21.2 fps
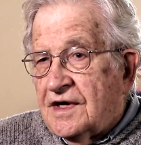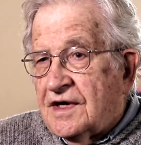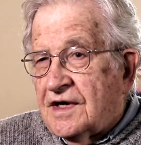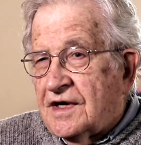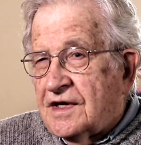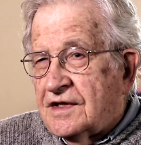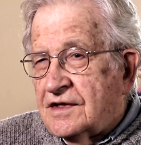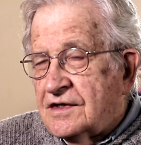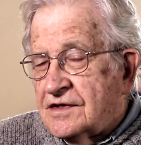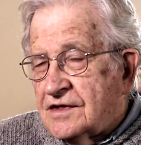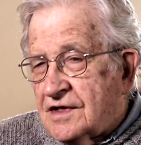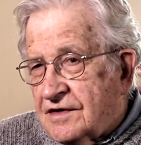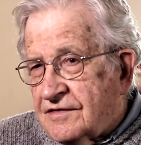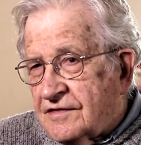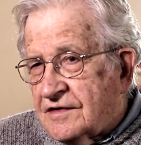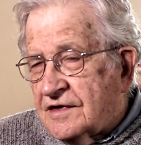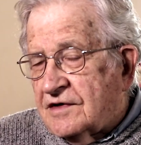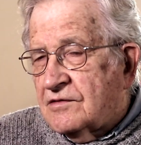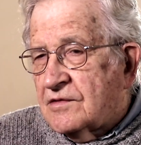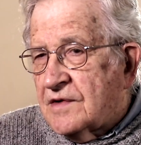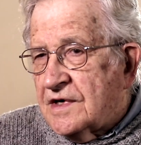And there's
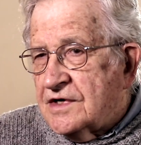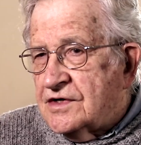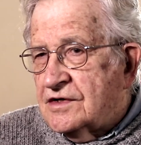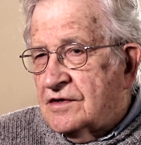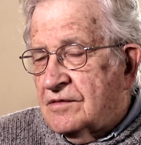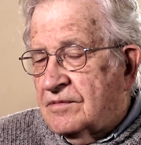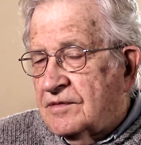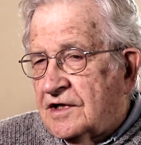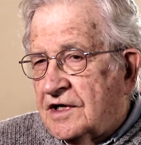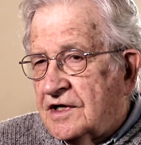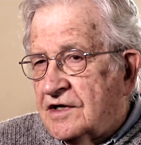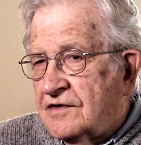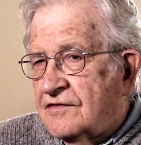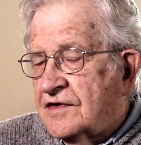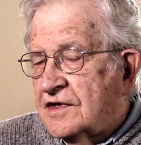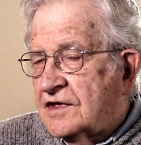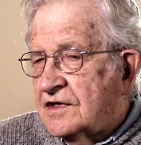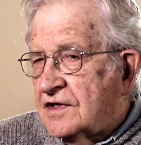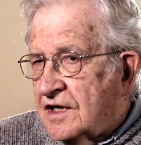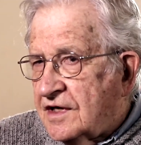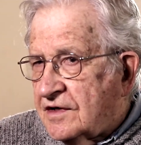every reason to believe
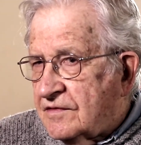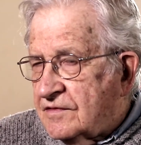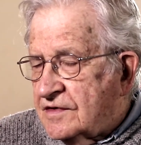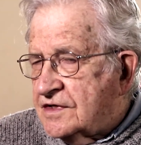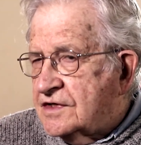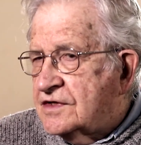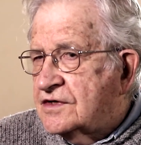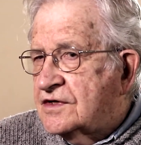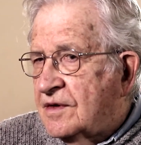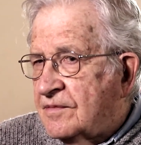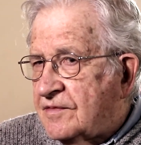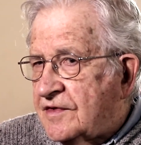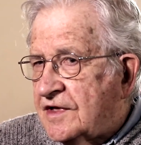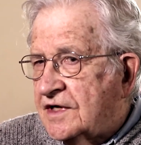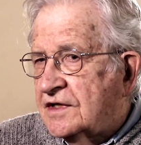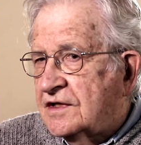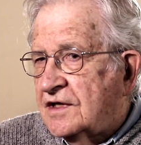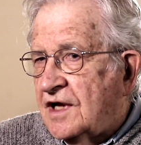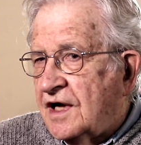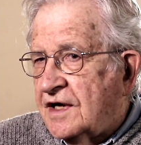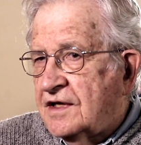that language is
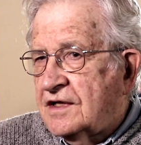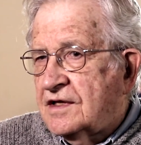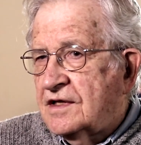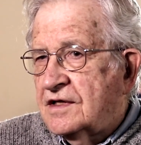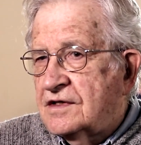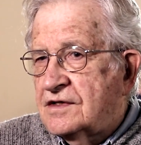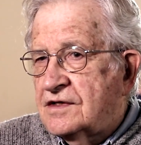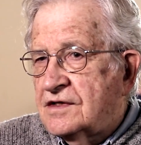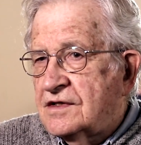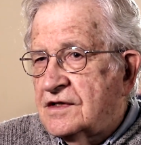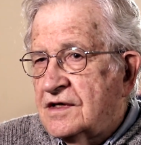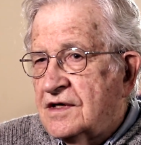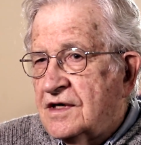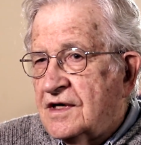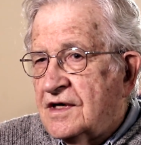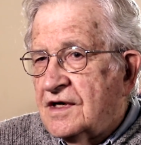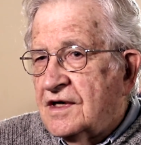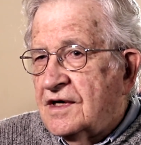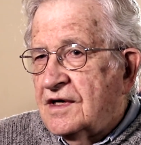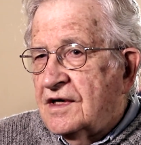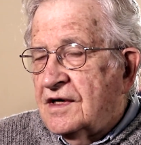something like this.
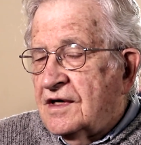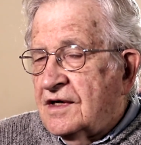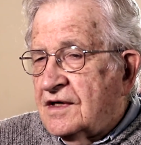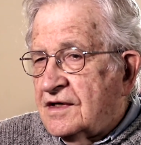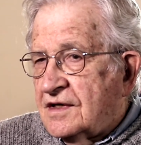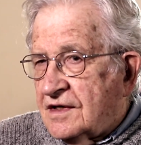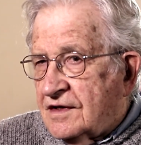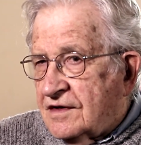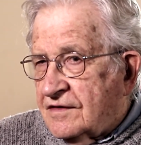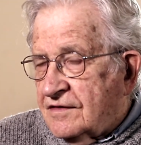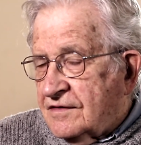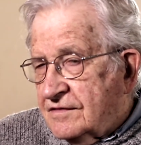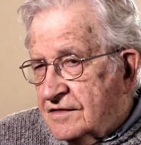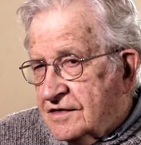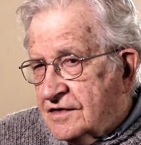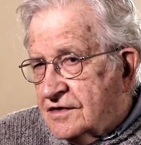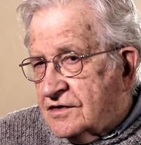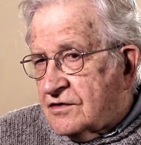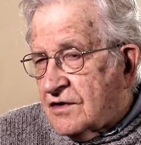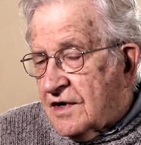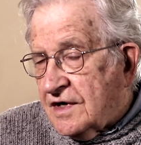Now,
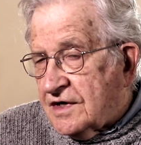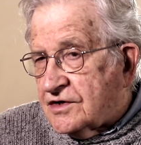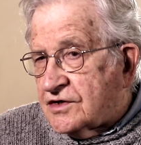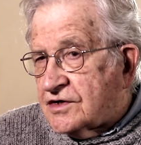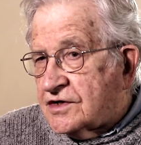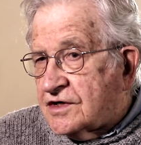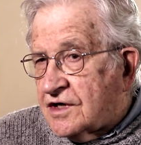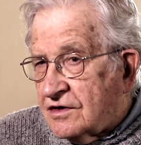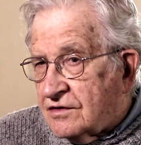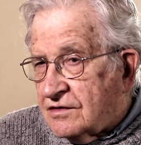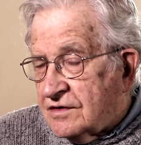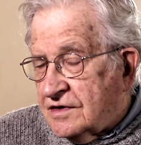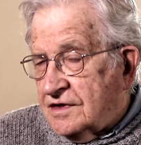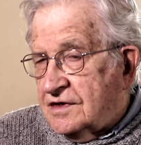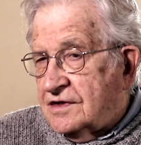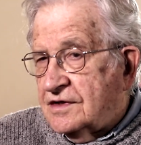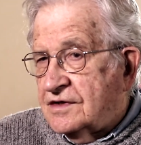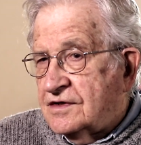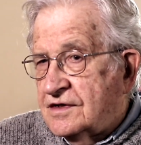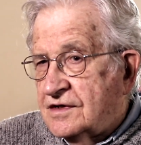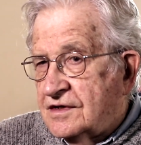to try to show it
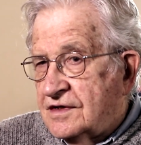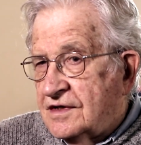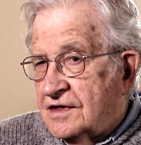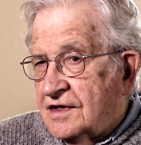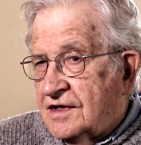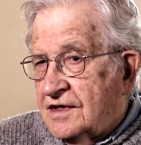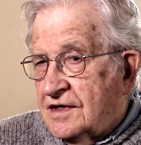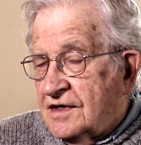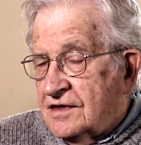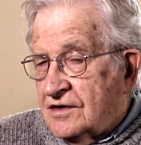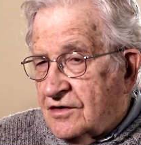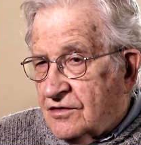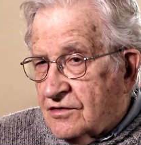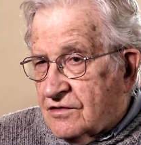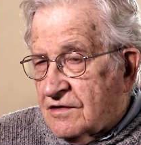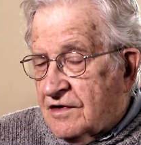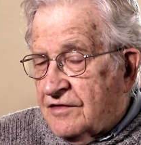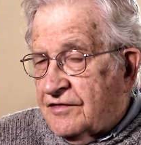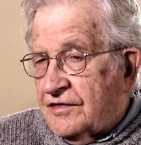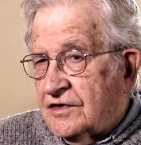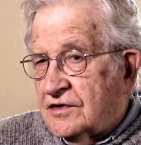is no
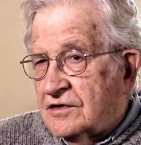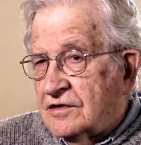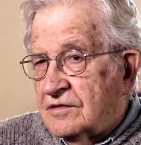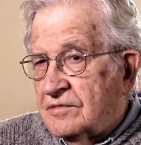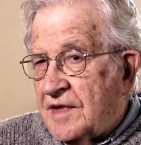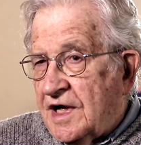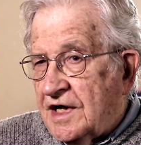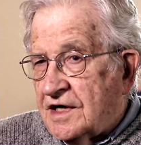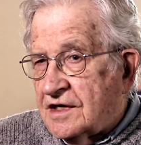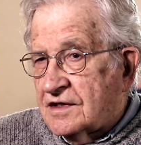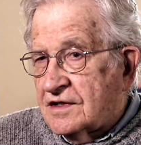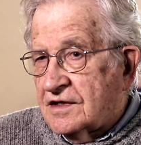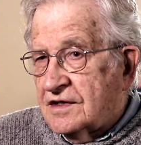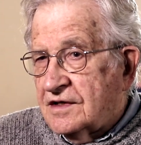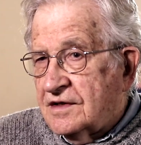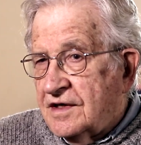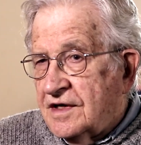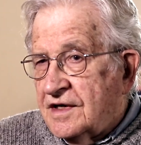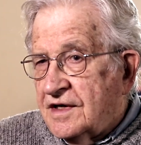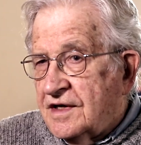trivial matter.